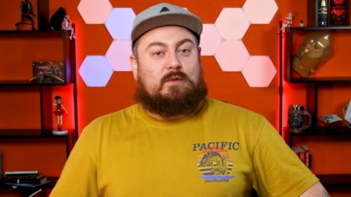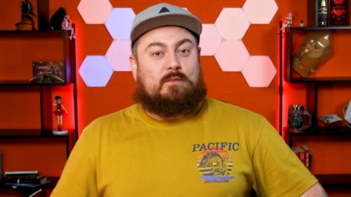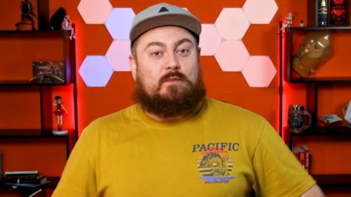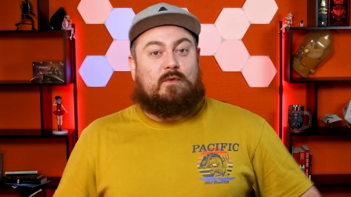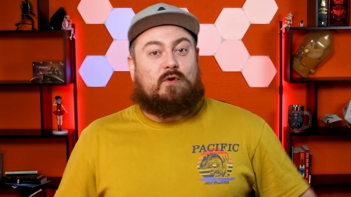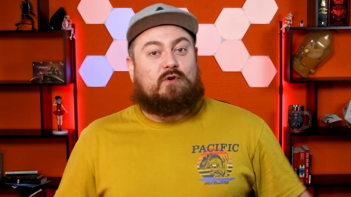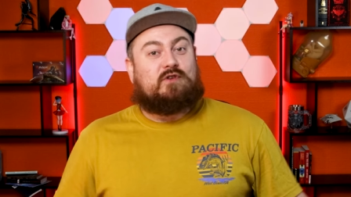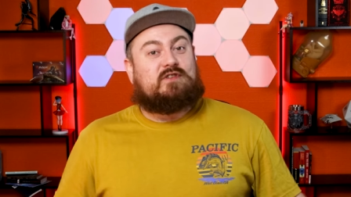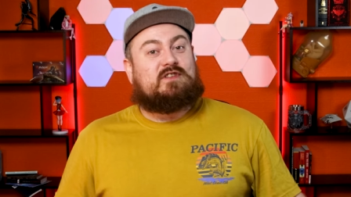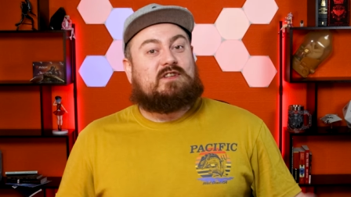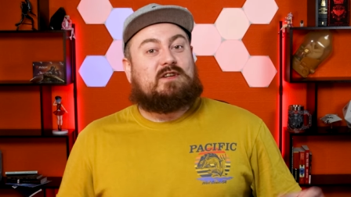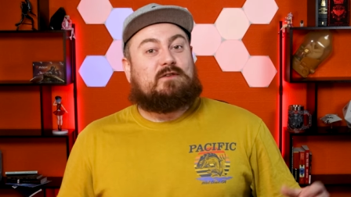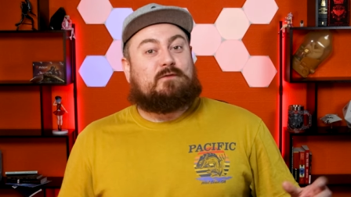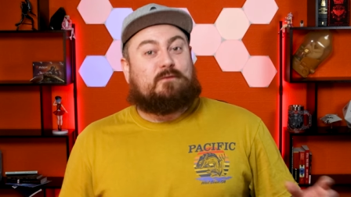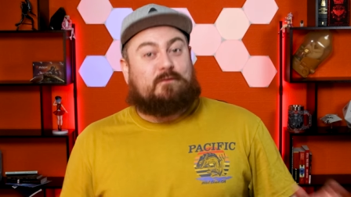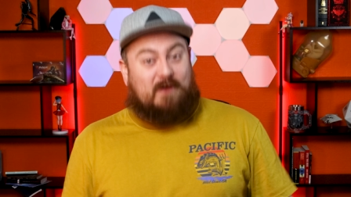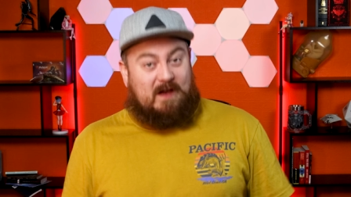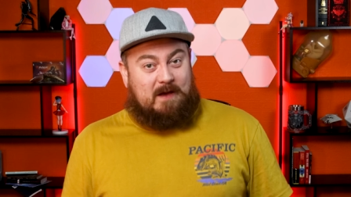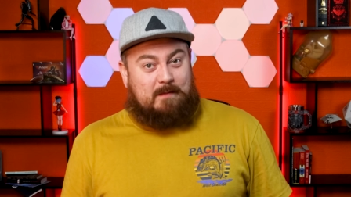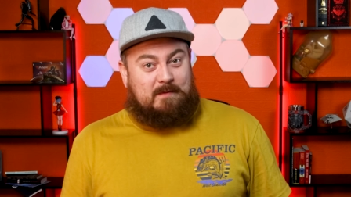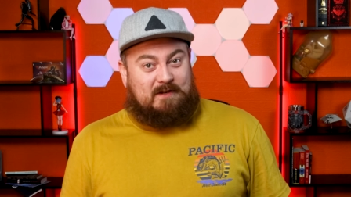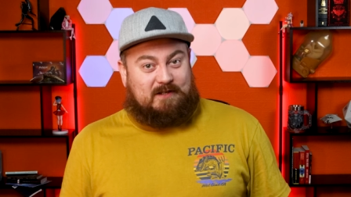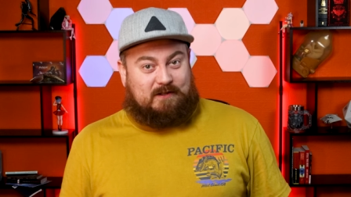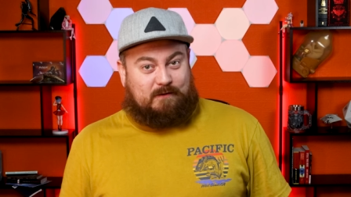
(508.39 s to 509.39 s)
most
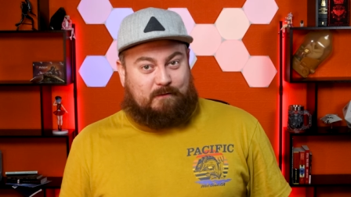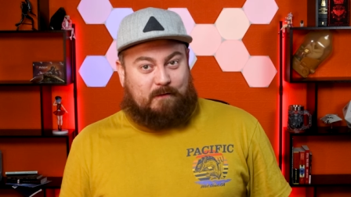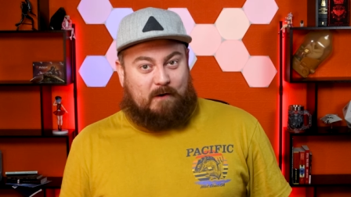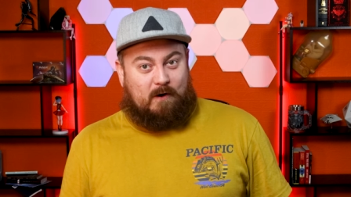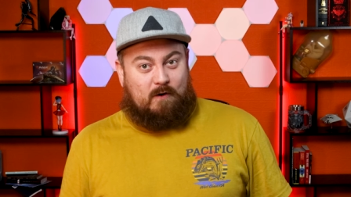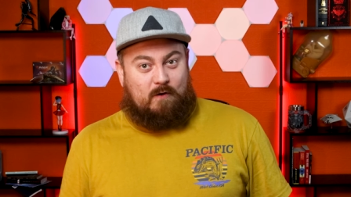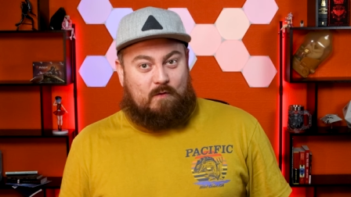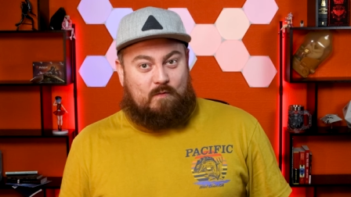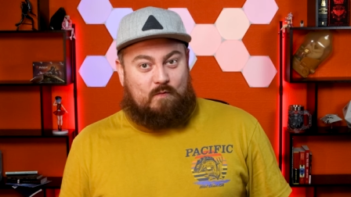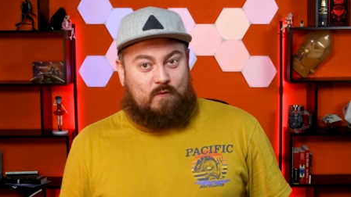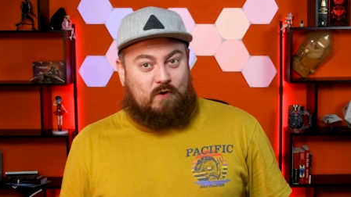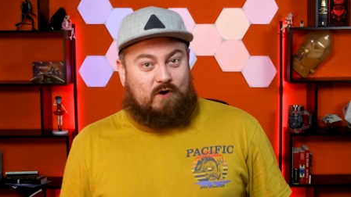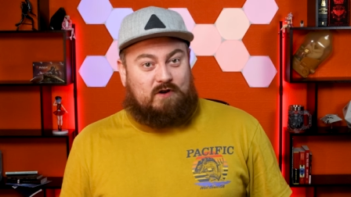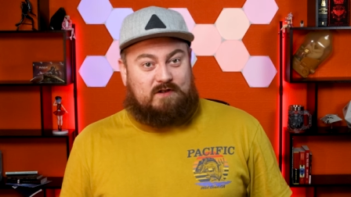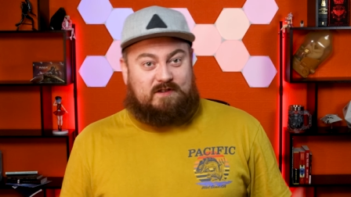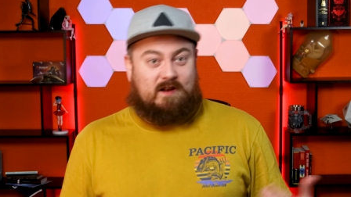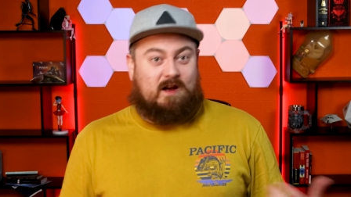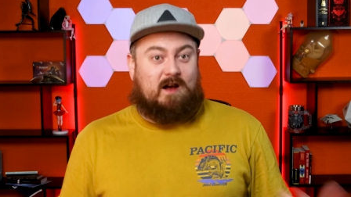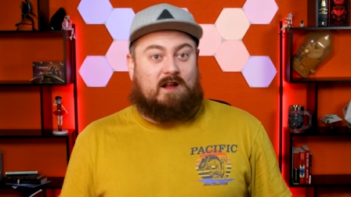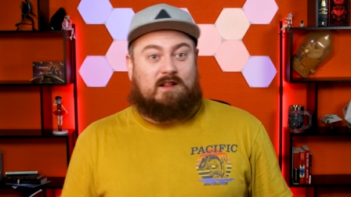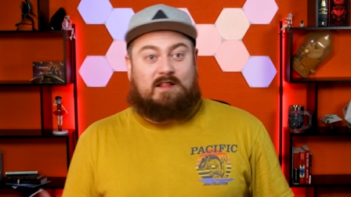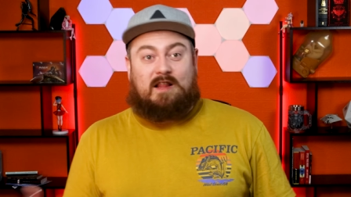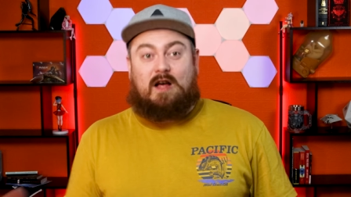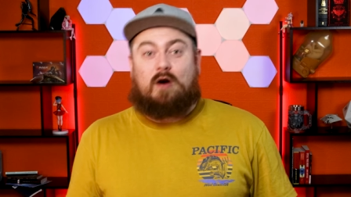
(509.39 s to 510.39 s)
famous film was
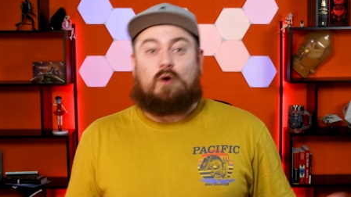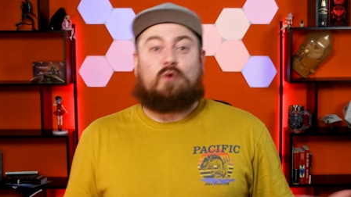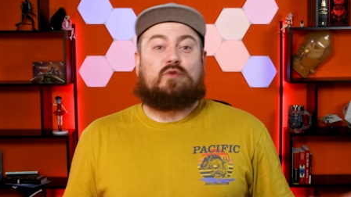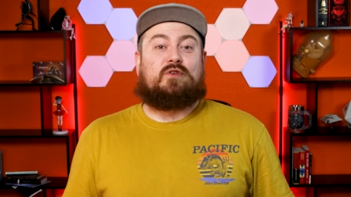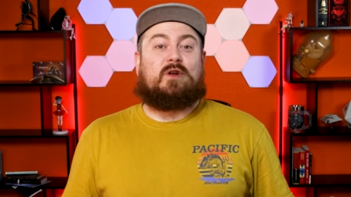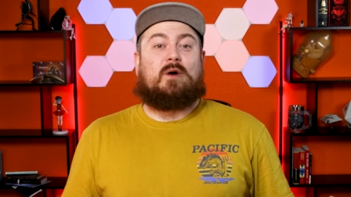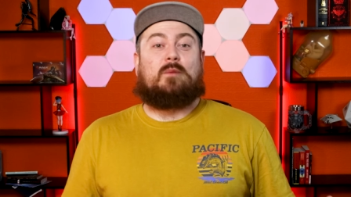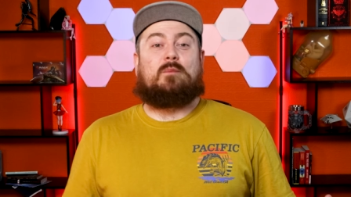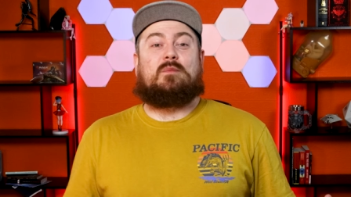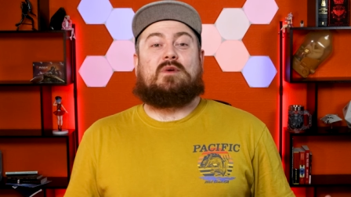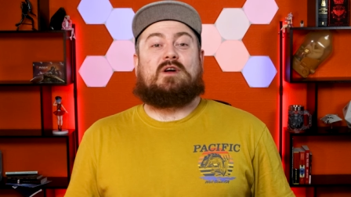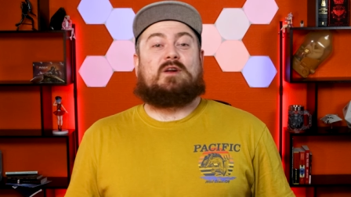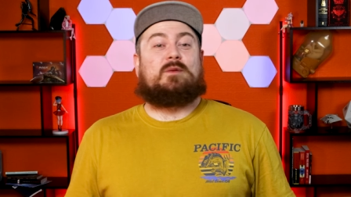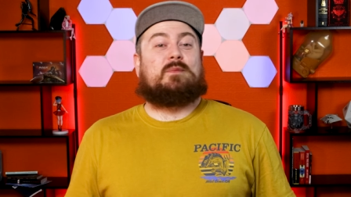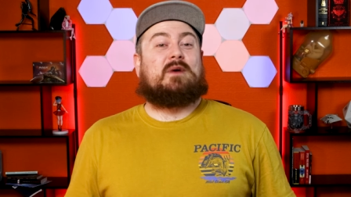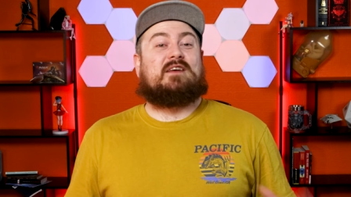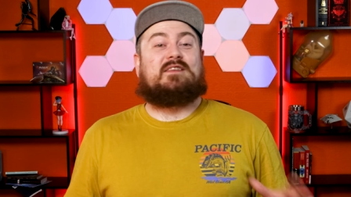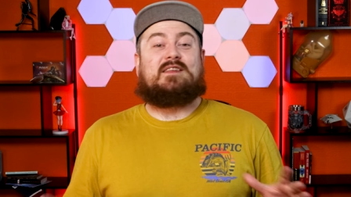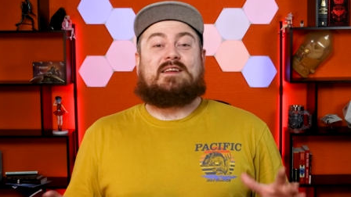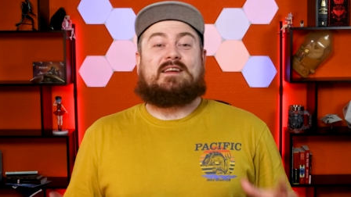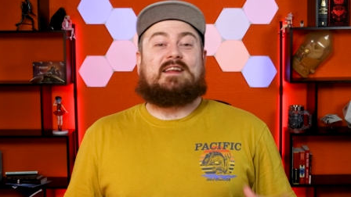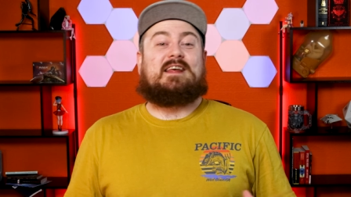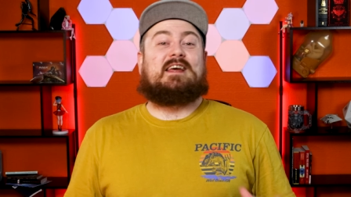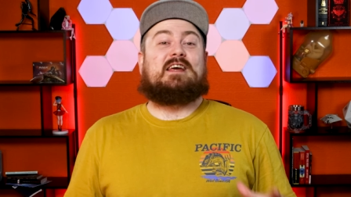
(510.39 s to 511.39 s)
a little number by
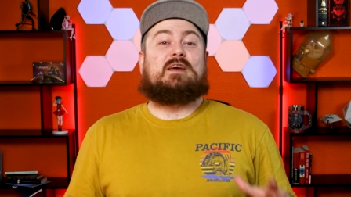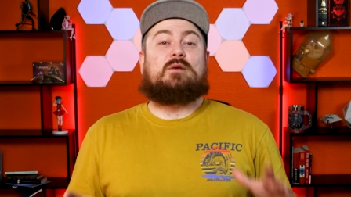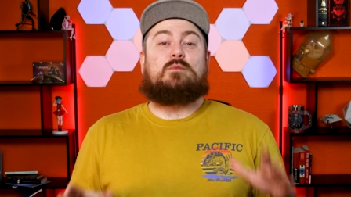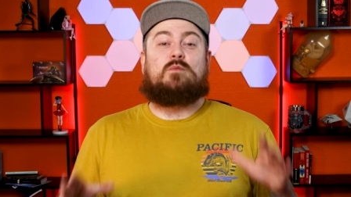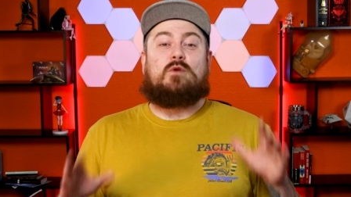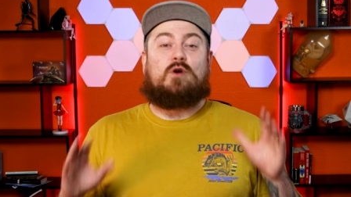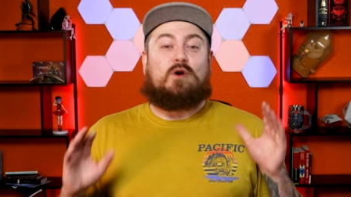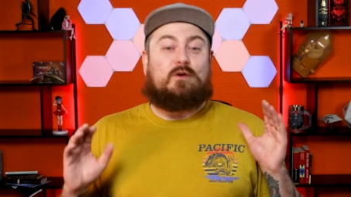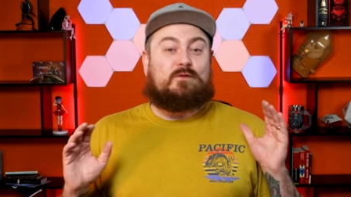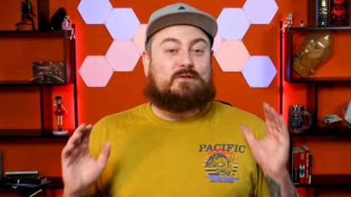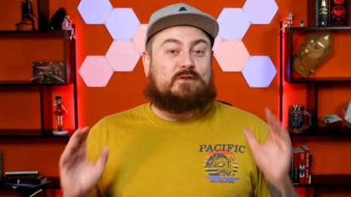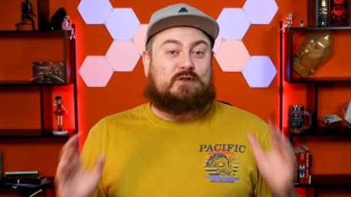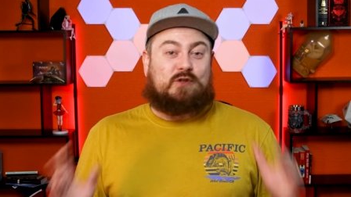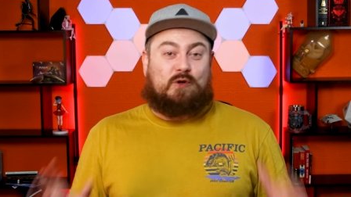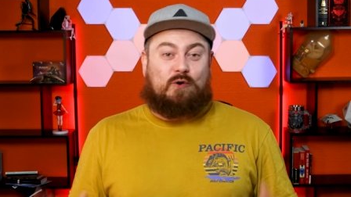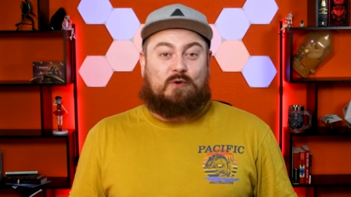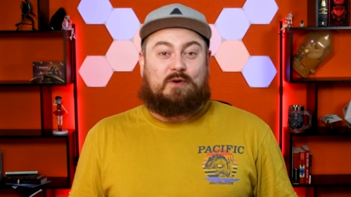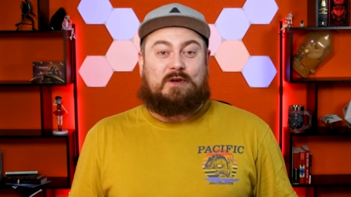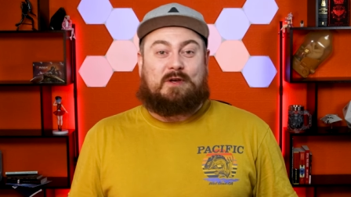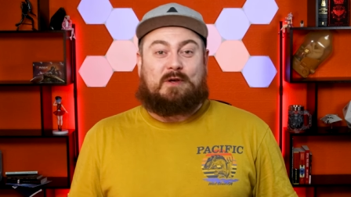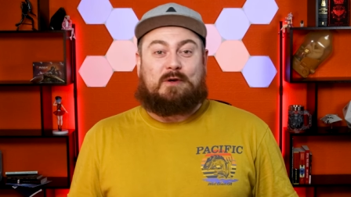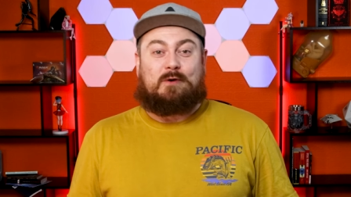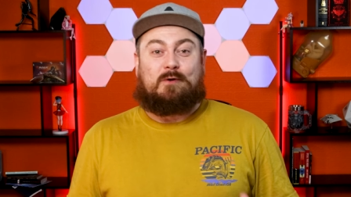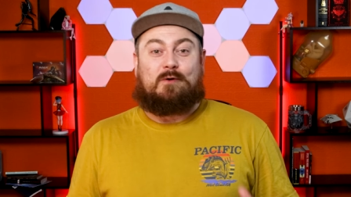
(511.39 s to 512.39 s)
the name of
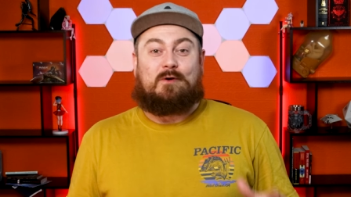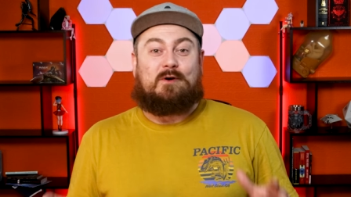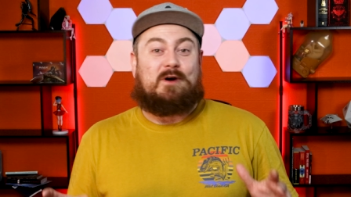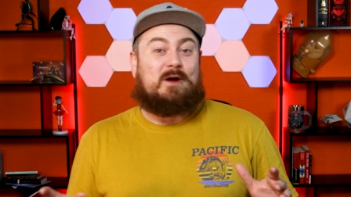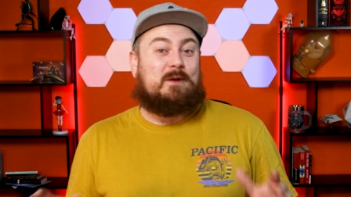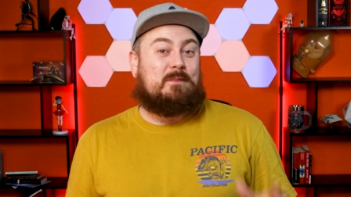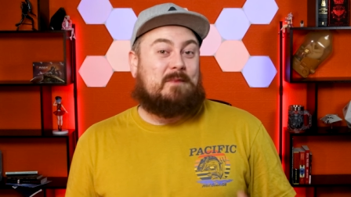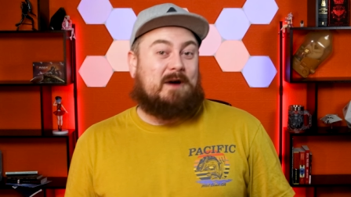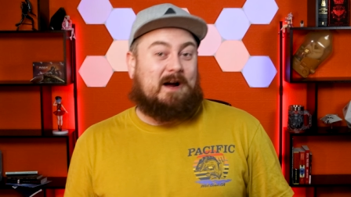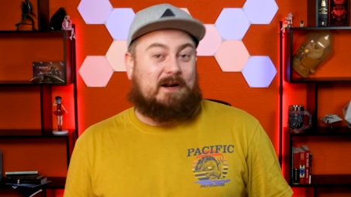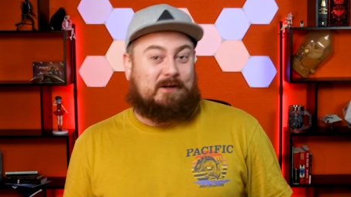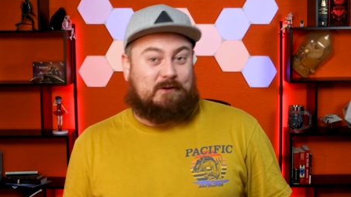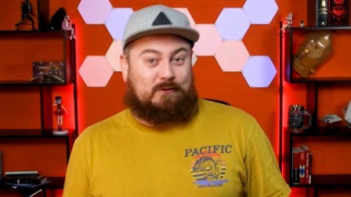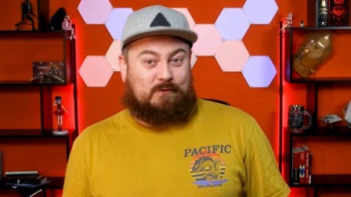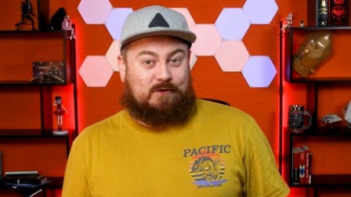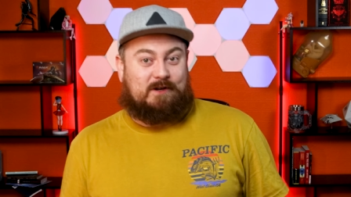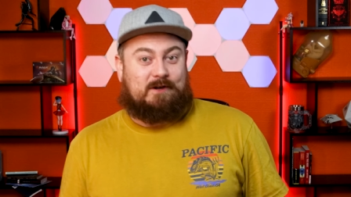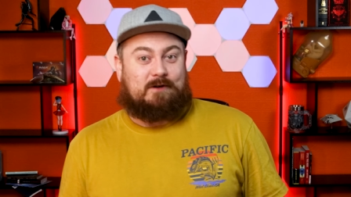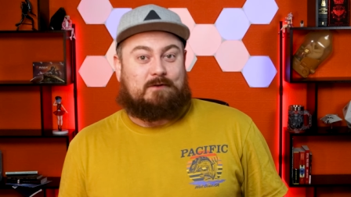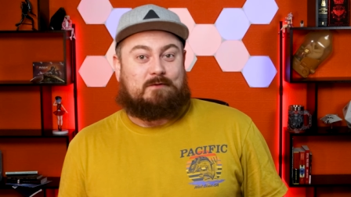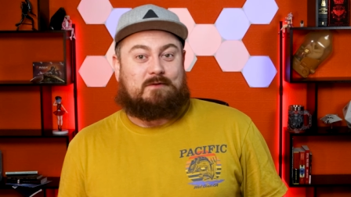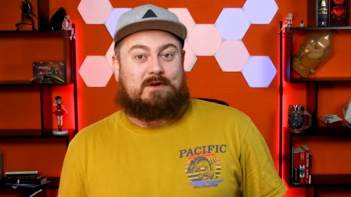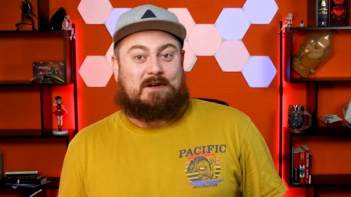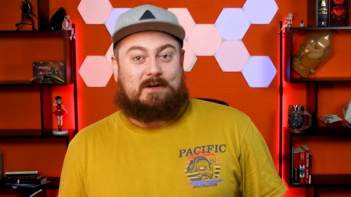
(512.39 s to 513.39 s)
Tokyo
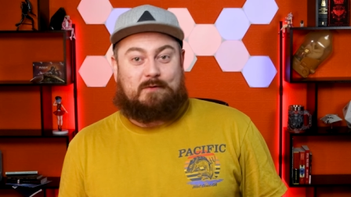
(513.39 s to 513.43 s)
Emmanuel,